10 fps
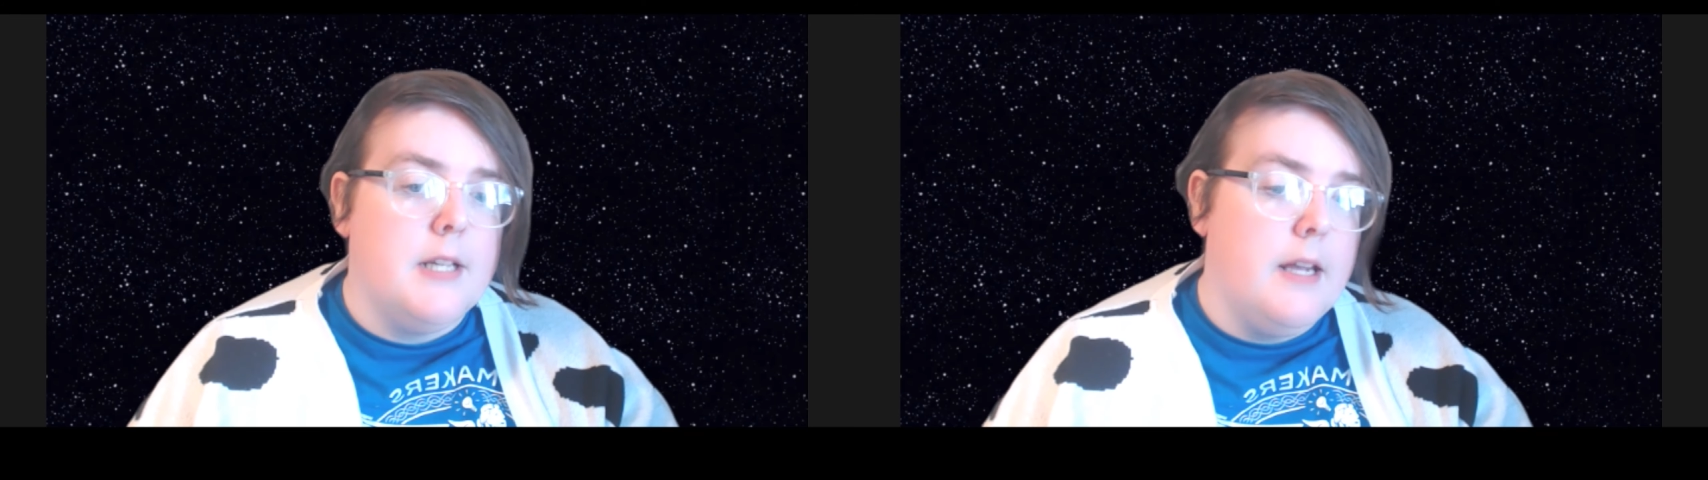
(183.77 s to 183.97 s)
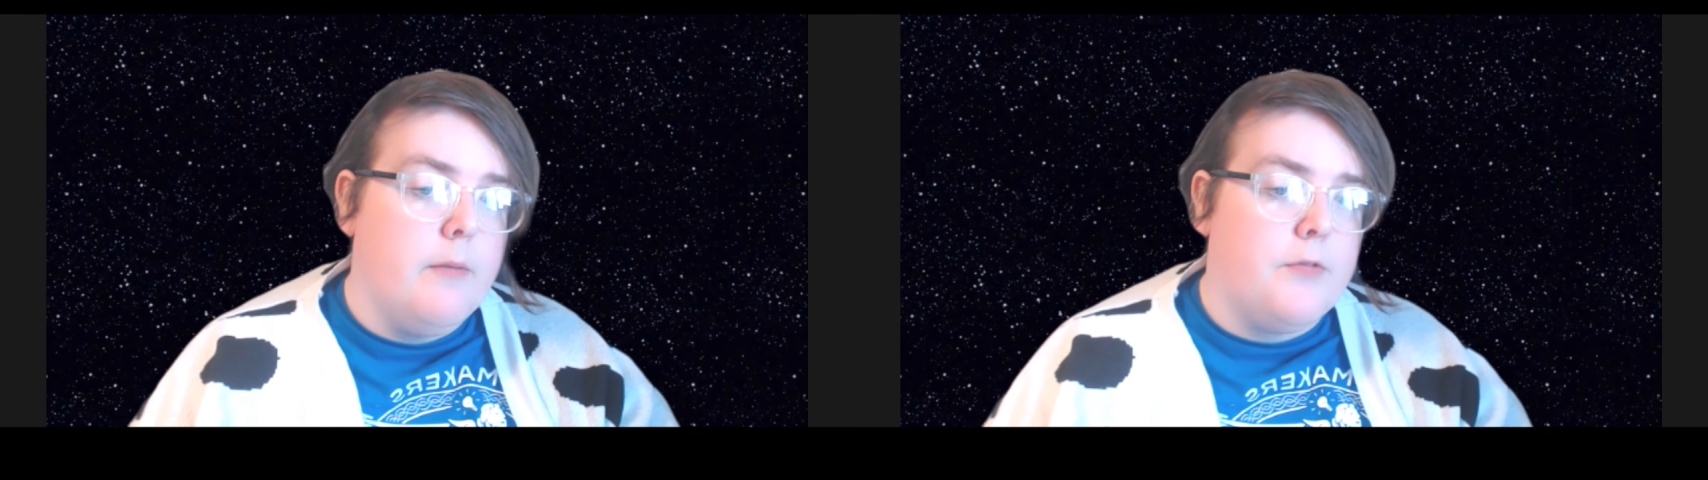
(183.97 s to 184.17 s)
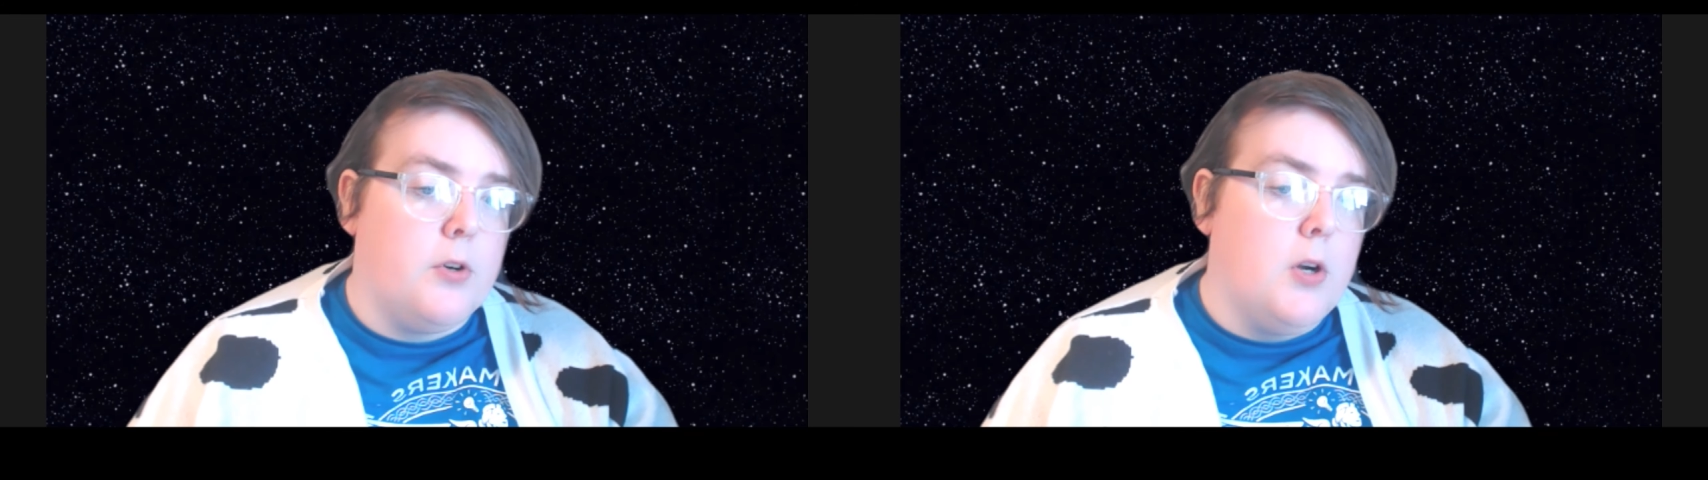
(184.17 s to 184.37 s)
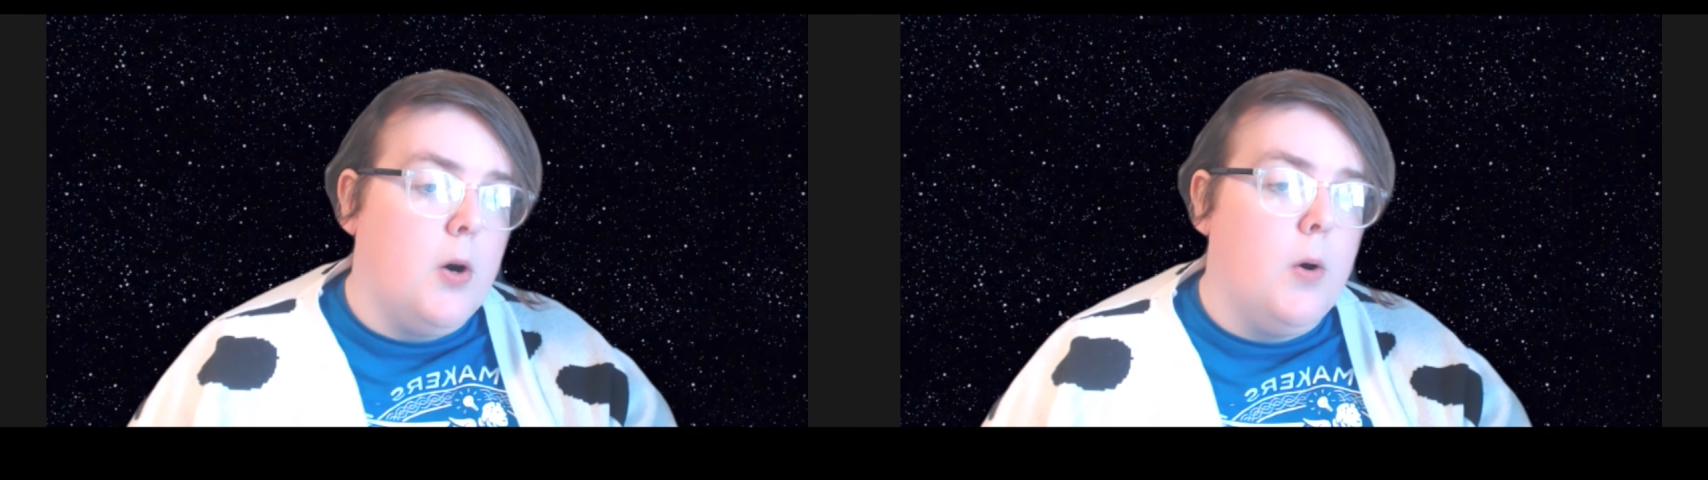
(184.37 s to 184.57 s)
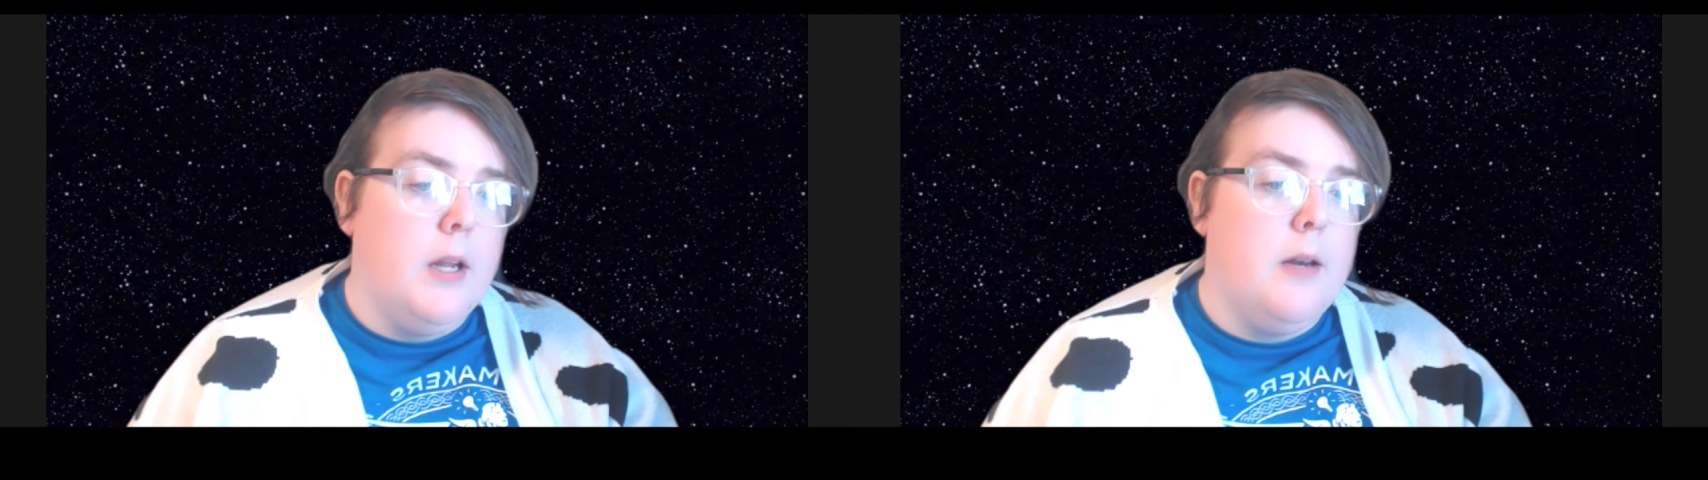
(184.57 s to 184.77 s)
Tim for
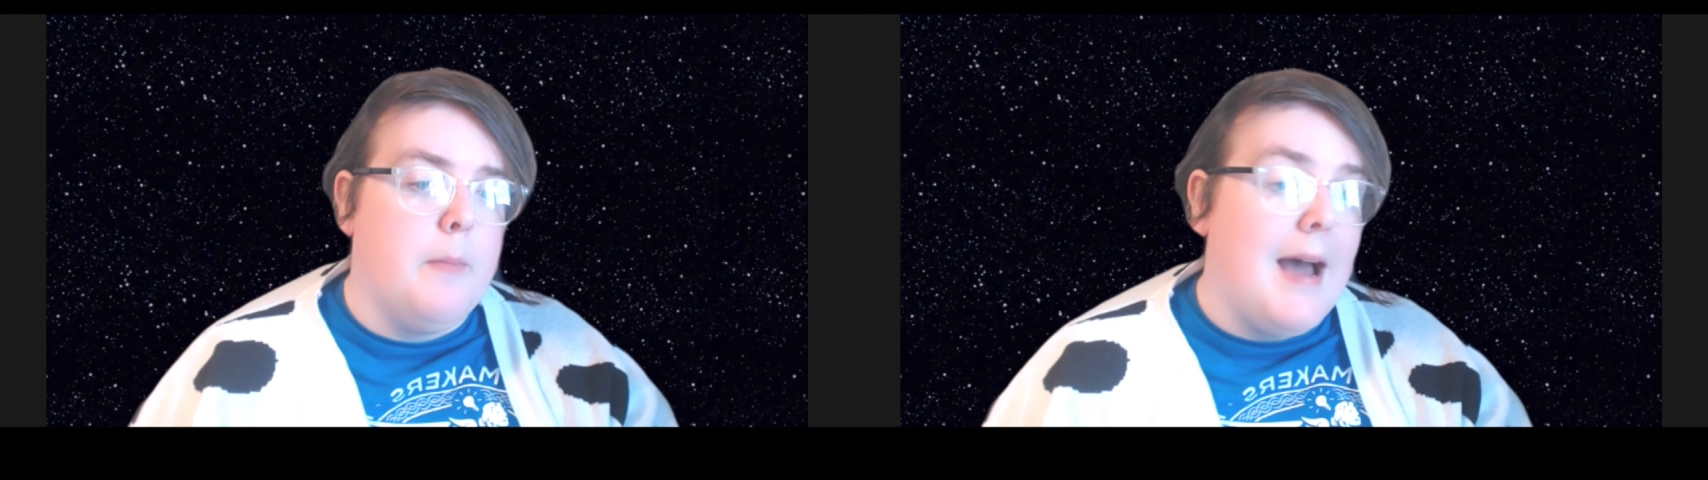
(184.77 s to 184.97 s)
coding,